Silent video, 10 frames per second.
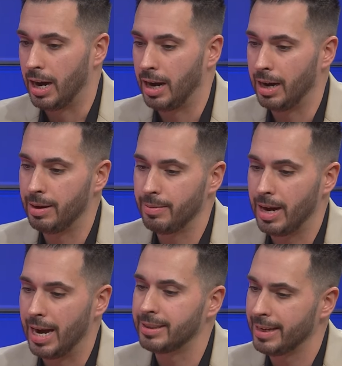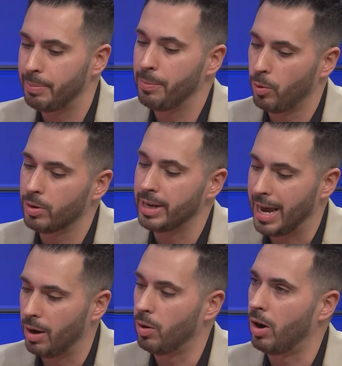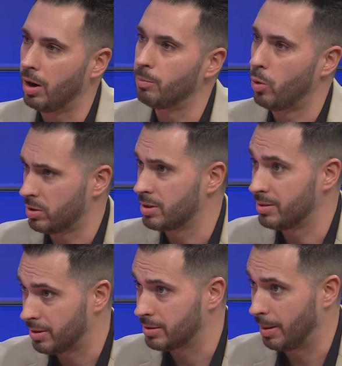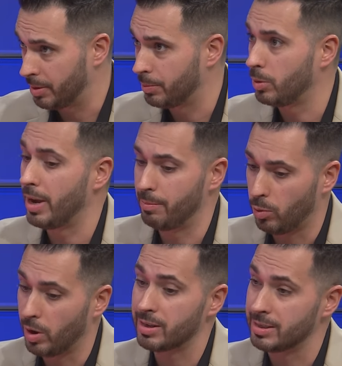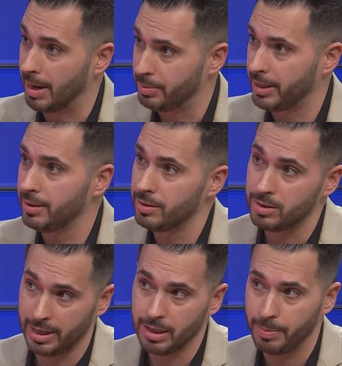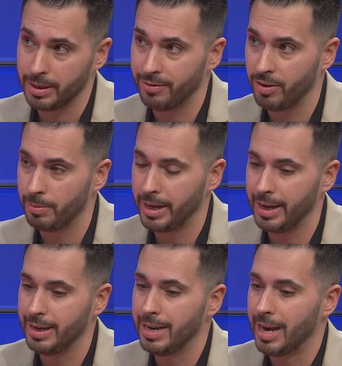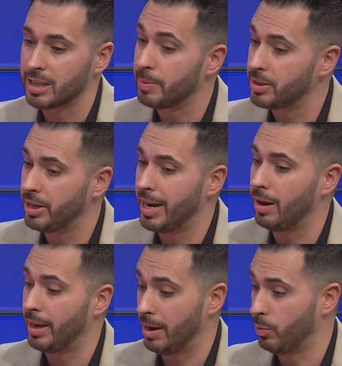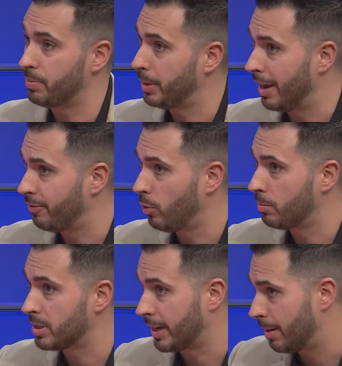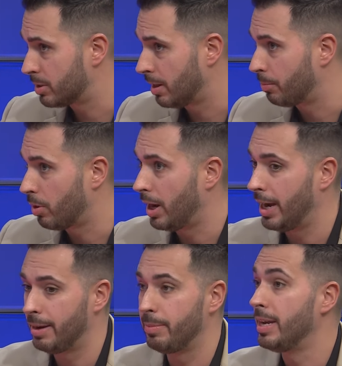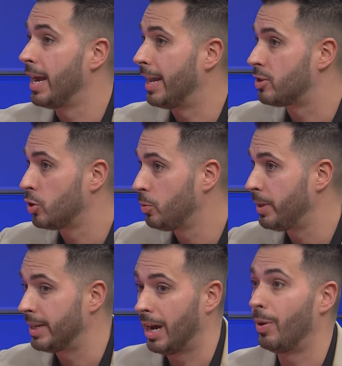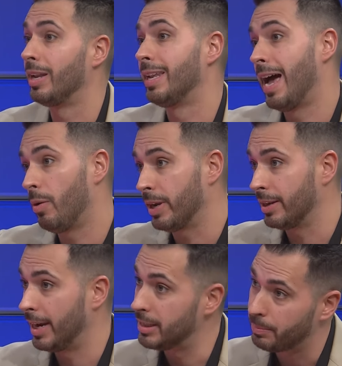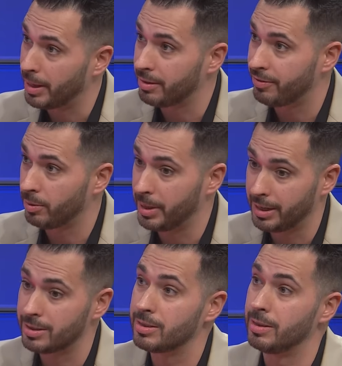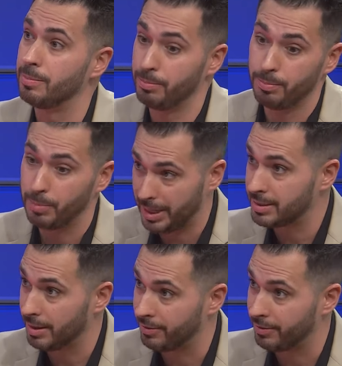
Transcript: Uh, I think people now are more susceptible and more accepting to independent filmmaking, especially now like with platforms like Amazon Prime and Tubi now allowing independent filmmakers to place their